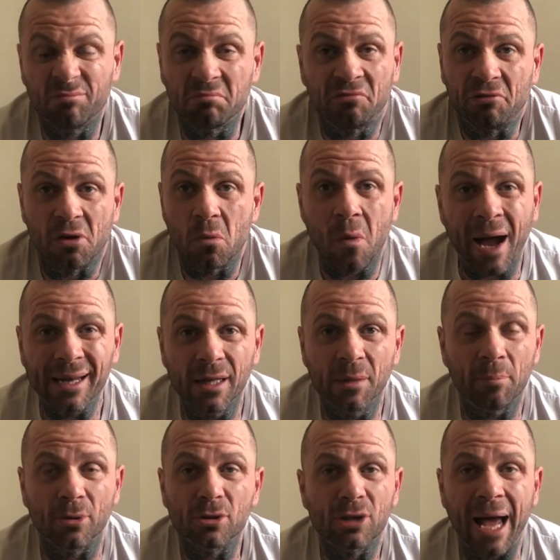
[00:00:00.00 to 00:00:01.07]
for a while,
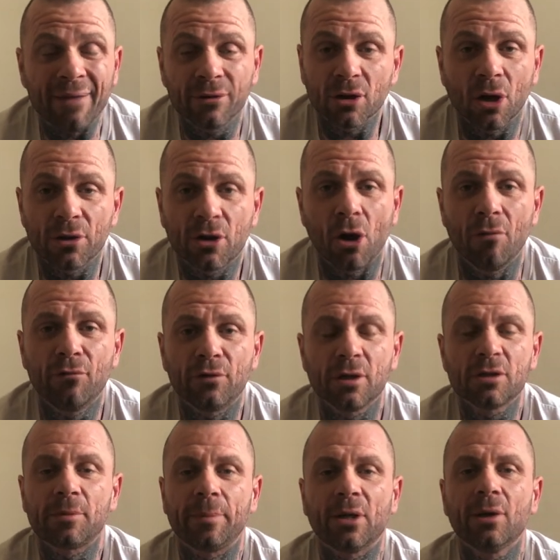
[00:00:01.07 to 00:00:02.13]
but haven't got the
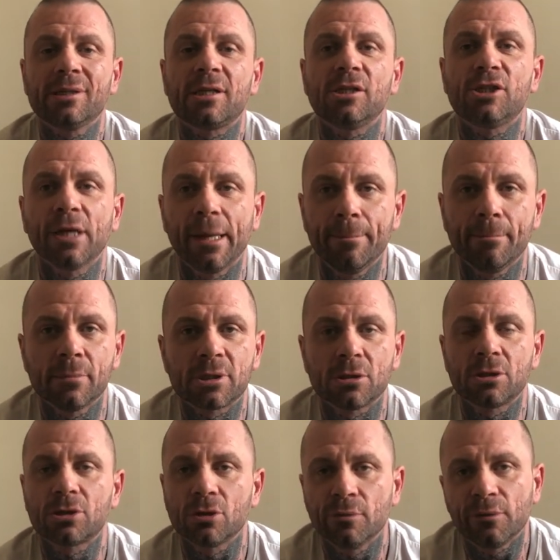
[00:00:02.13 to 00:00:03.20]
confidence to be going to gyms
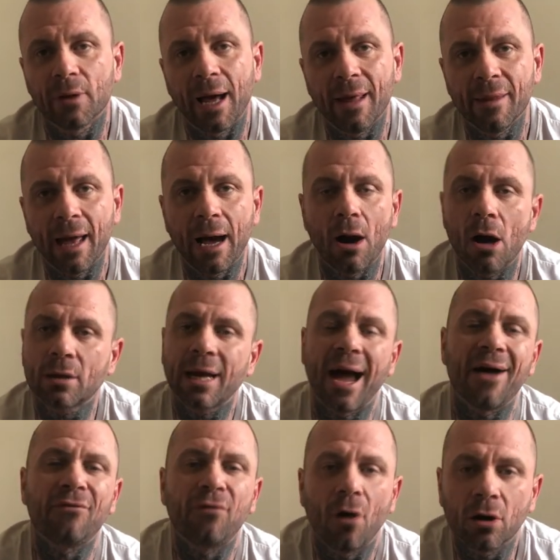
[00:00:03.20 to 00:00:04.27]
and stuff like that, or
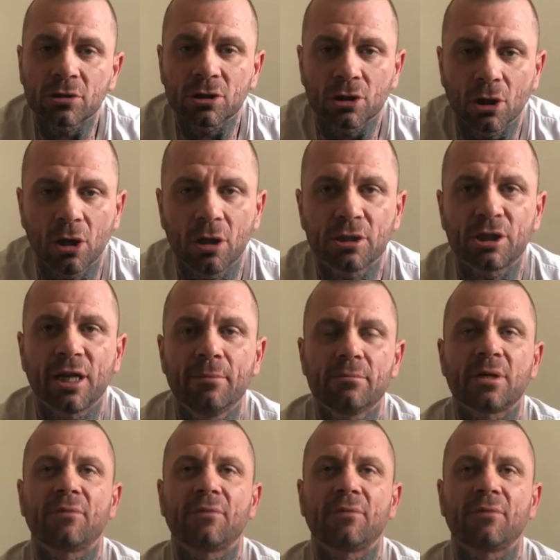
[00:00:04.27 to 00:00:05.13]
can't afford to go to gyms.